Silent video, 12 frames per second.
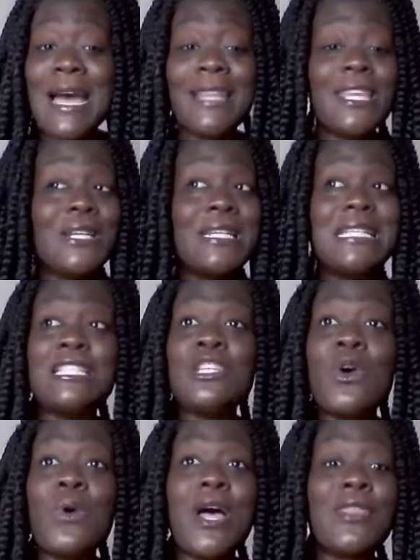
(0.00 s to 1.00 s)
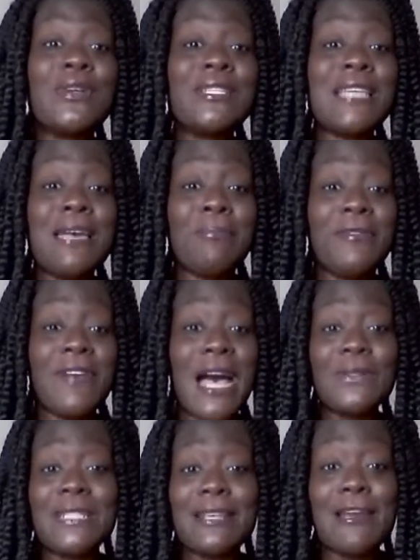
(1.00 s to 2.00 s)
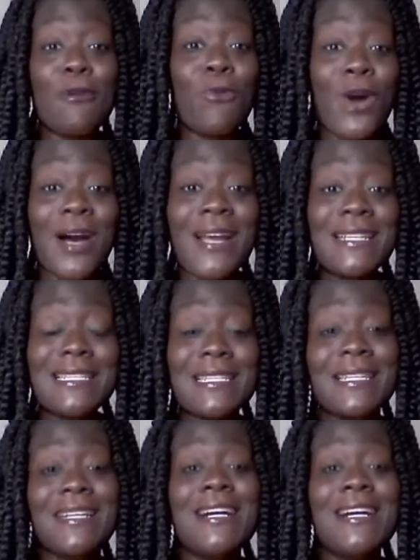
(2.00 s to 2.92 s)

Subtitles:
There is no other type of house that I want.